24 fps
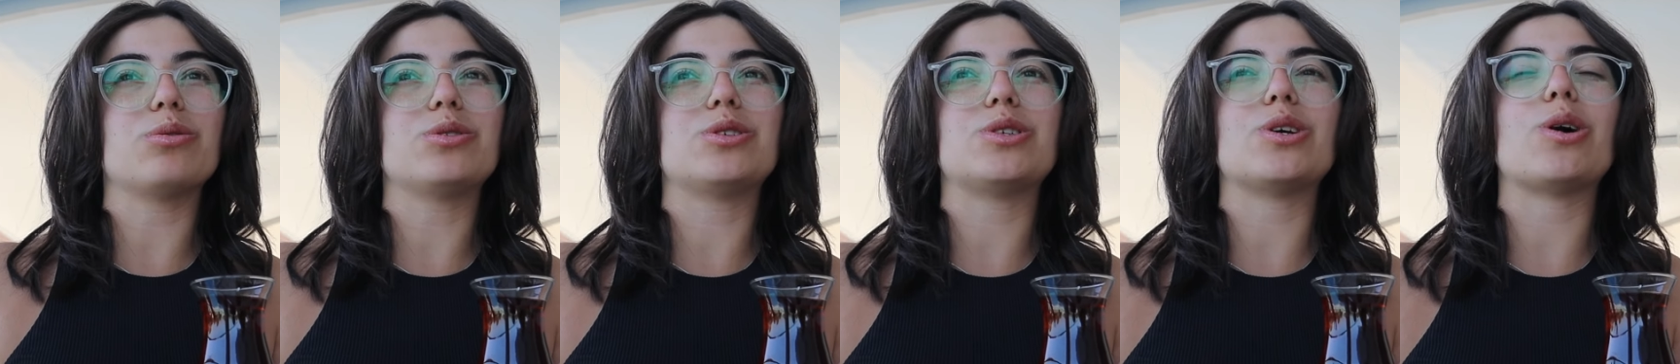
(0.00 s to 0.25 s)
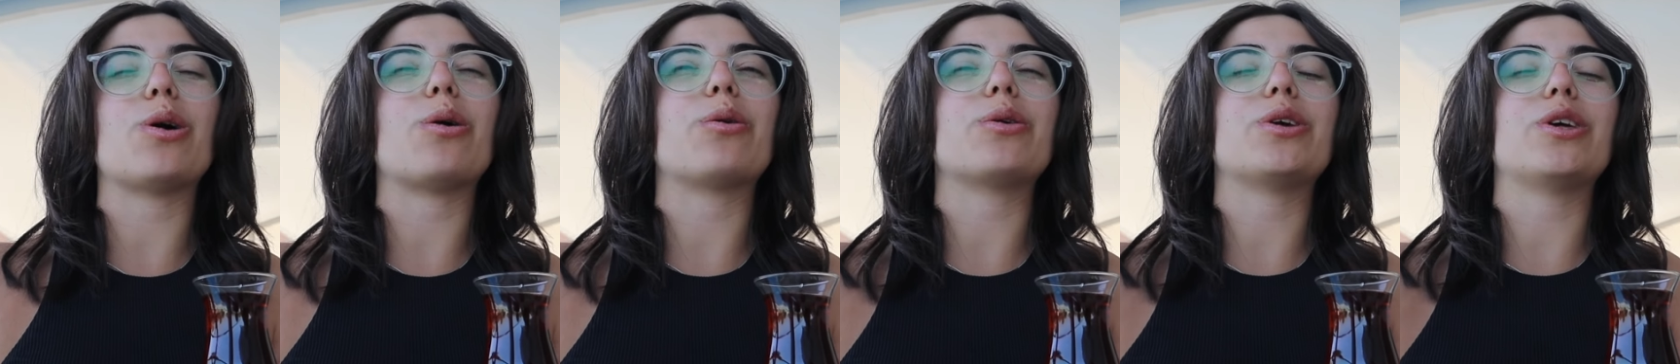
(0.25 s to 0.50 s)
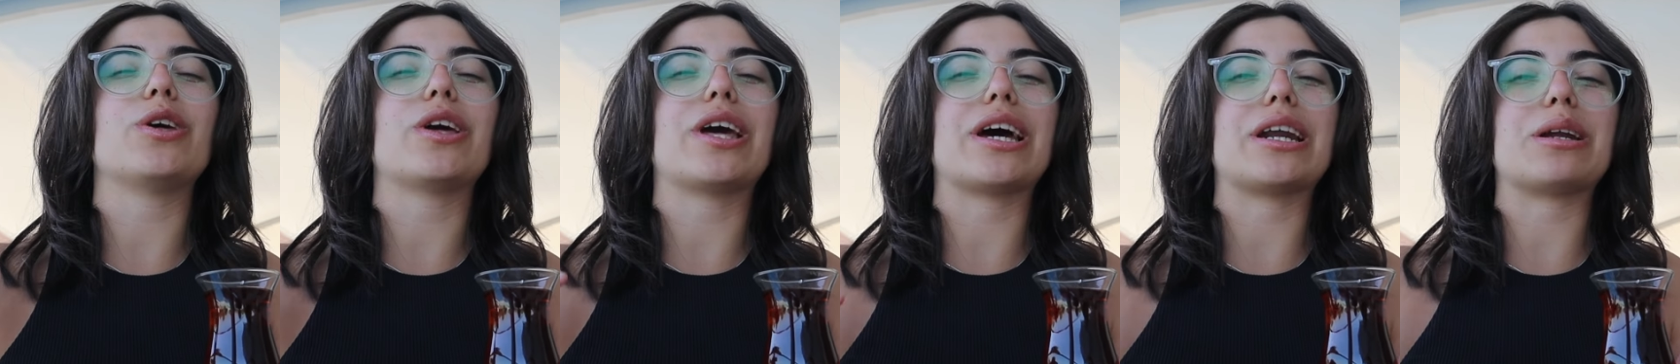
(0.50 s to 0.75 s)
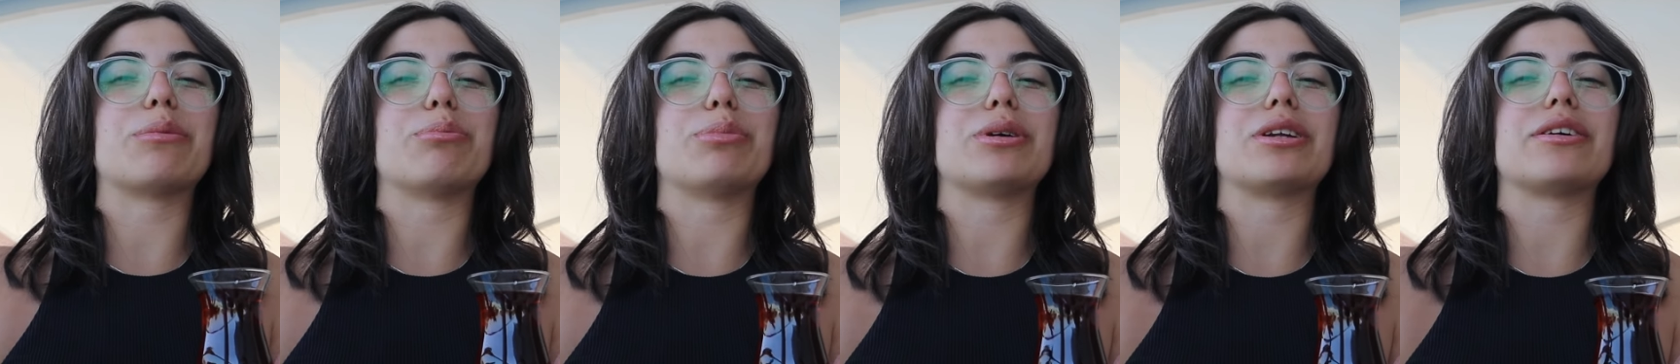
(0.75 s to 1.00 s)
so you
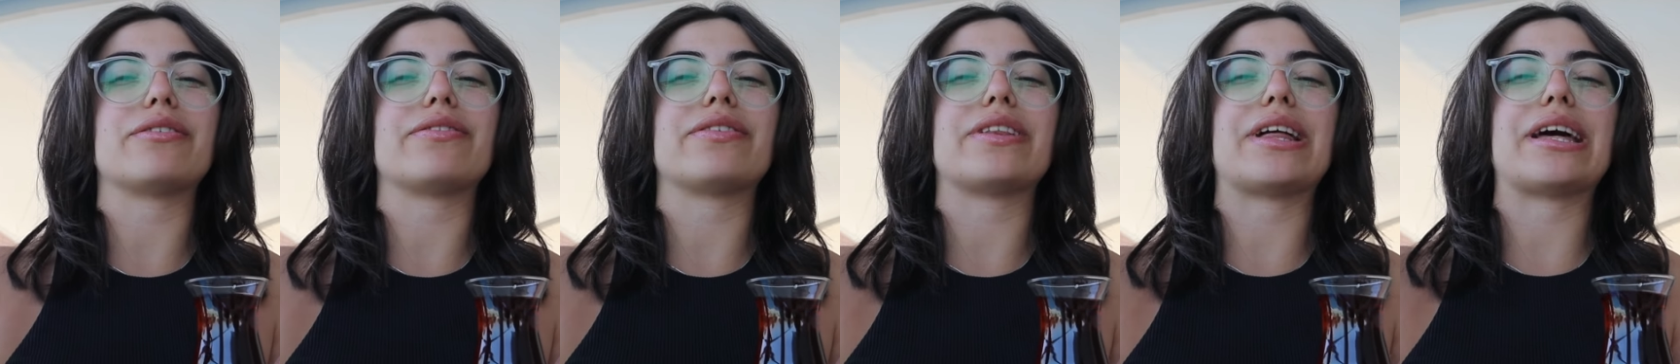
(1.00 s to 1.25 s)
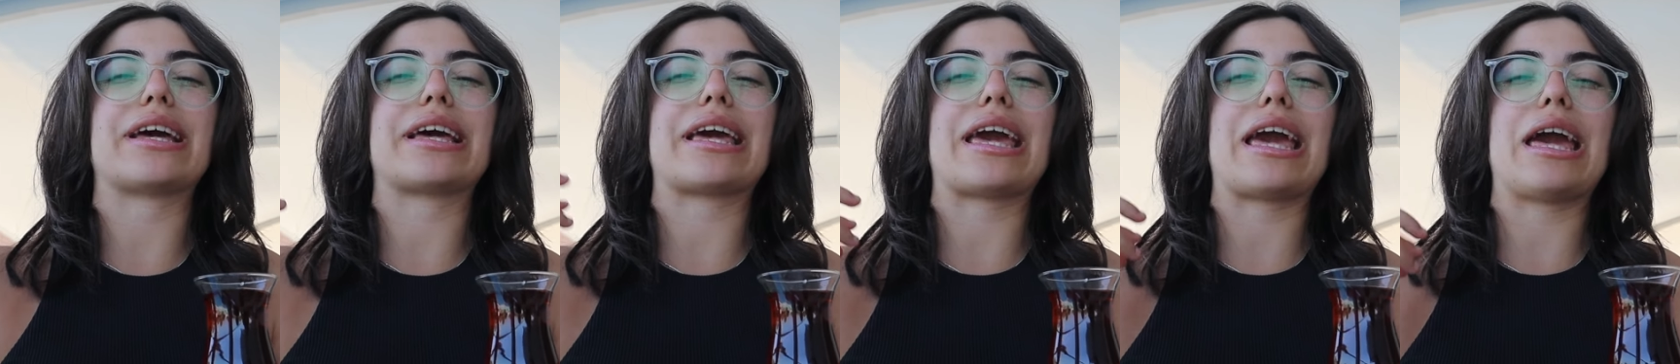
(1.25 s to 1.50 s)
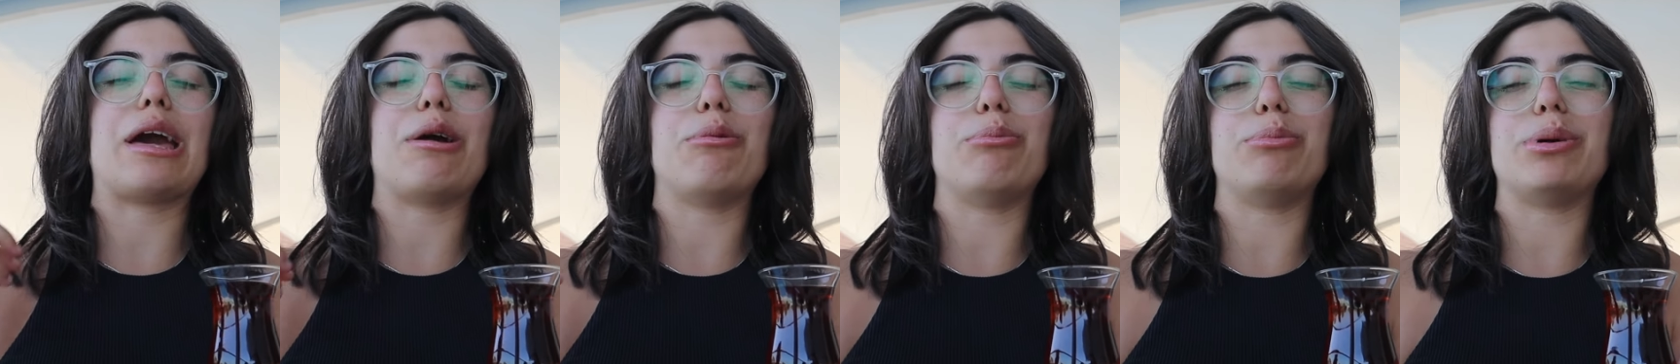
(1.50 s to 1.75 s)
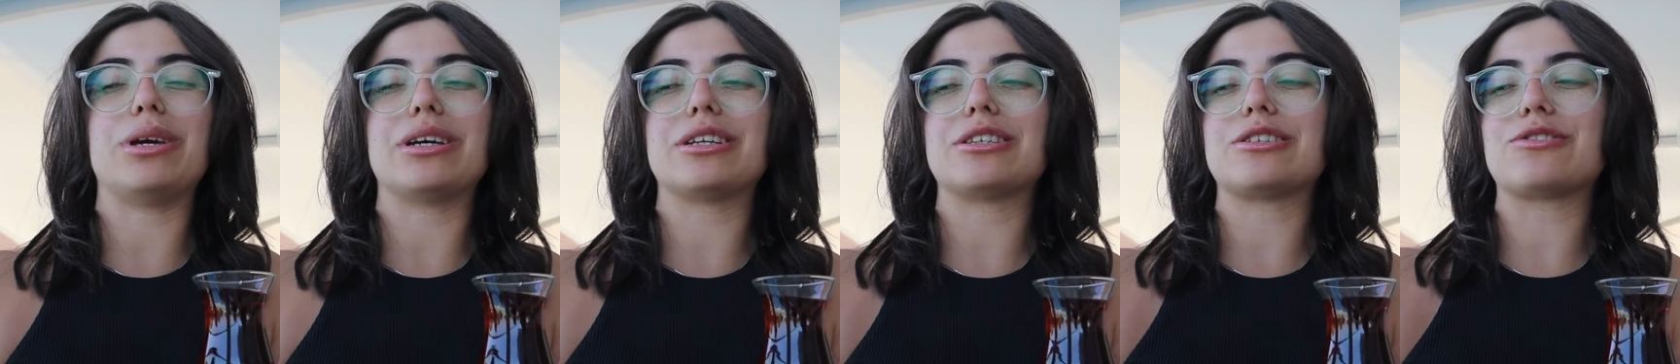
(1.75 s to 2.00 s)
get a bit of like
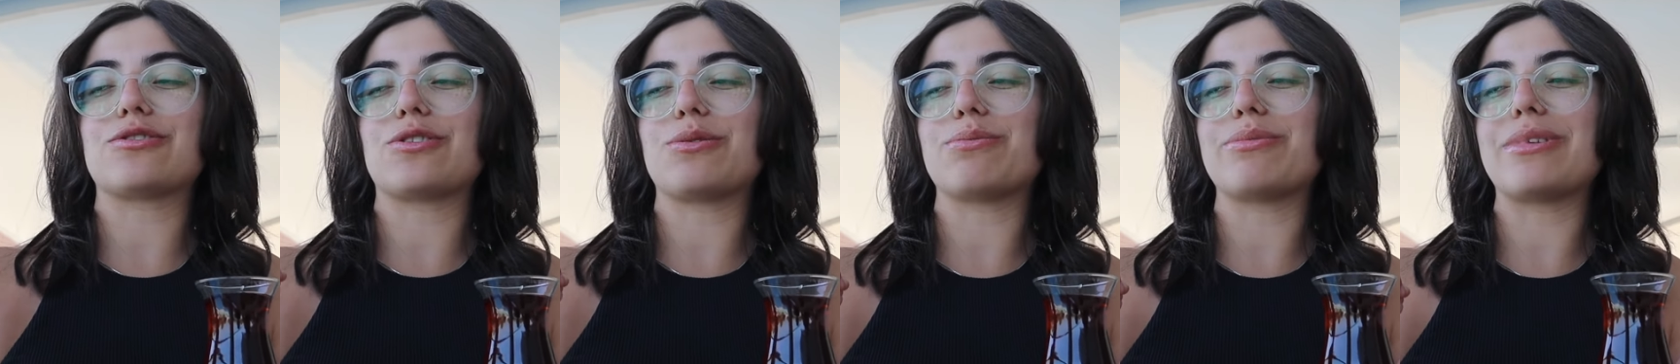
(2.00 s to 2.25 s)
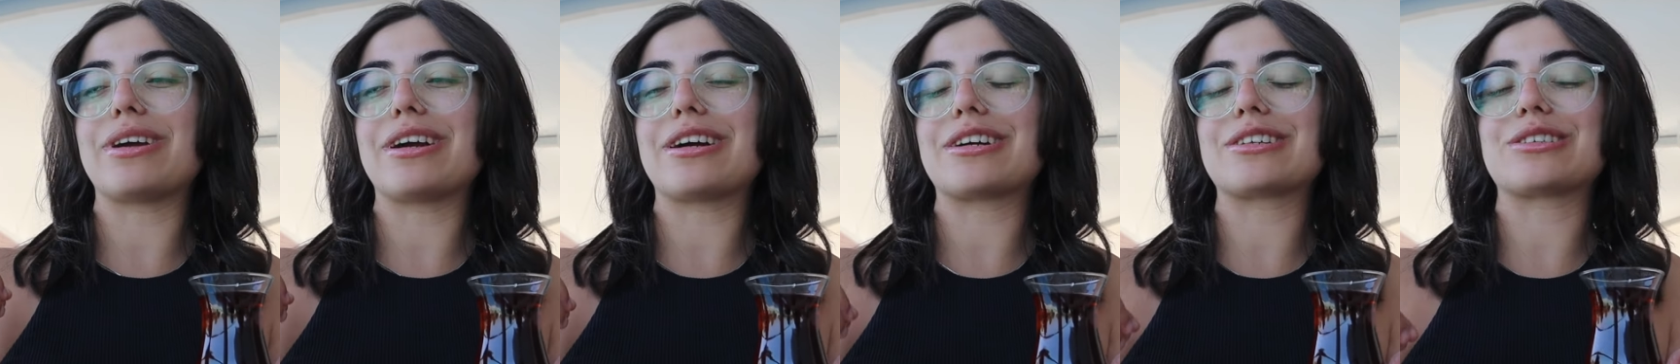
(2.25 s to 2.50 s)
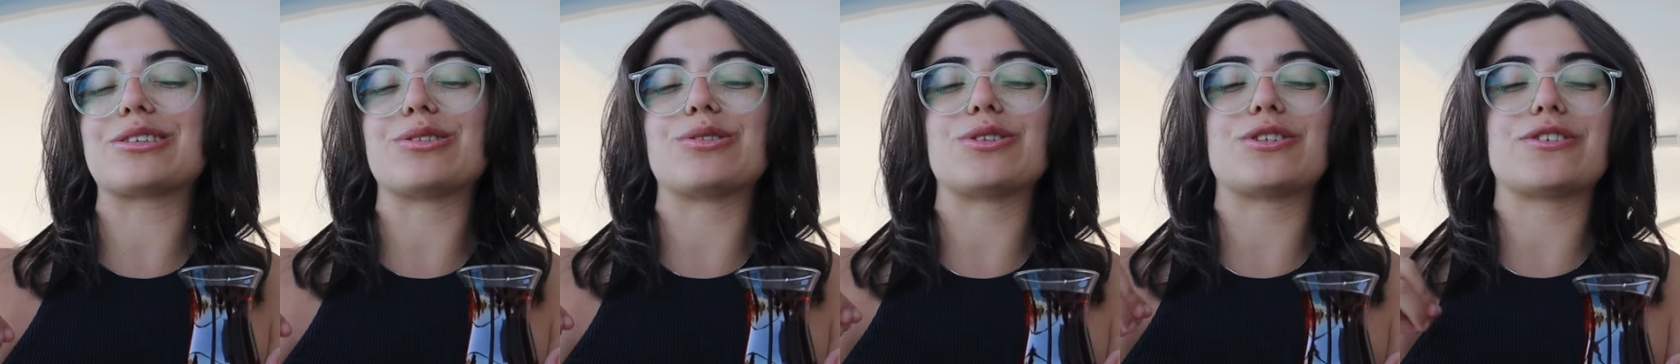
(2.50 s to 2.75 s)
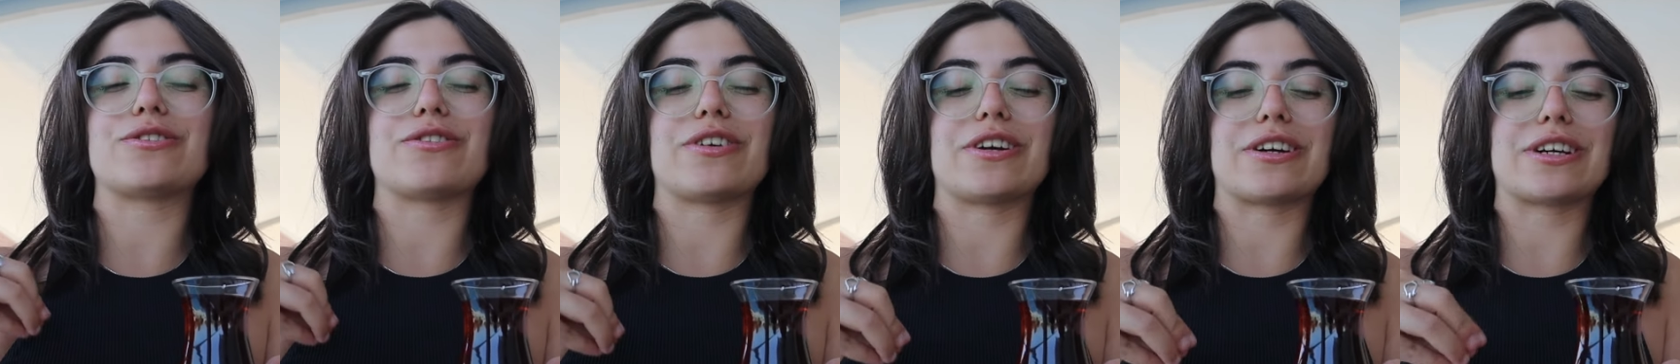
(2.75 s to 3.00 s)
ambience from there, so
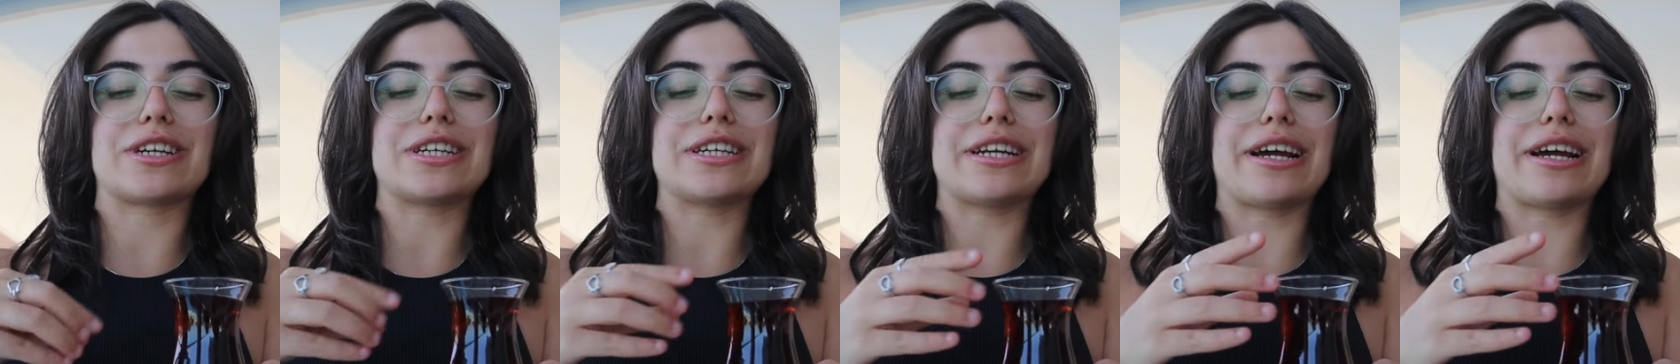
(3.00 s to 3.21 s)
it's very